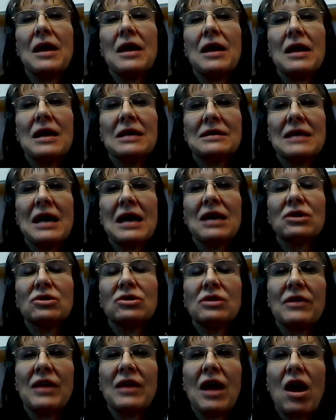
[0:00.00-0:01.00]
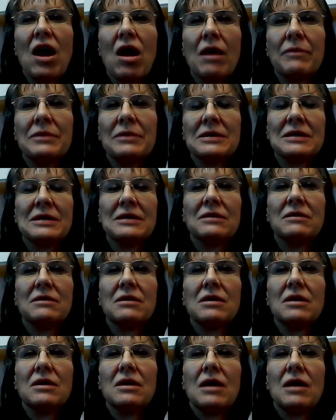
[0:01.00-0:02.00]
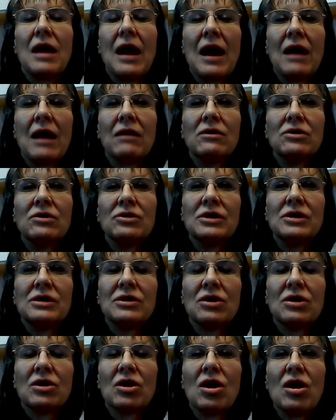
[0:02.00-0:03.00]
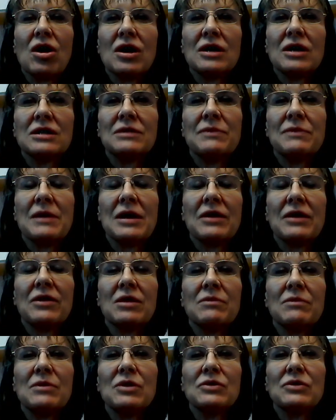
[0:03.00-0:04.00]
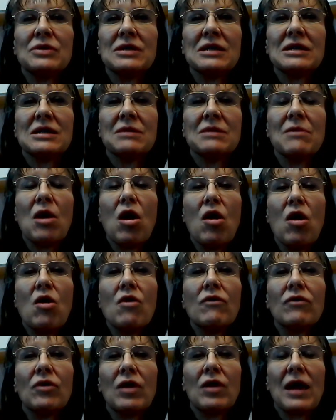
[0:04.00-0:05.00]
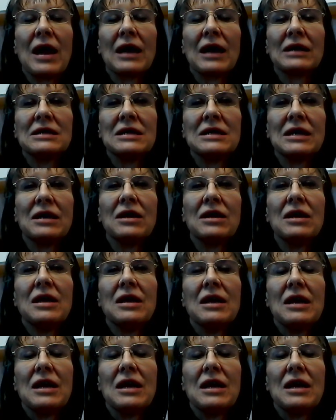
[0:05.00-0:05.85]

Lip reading: It's actually the opposite. Allergies are caused by the immune system overacting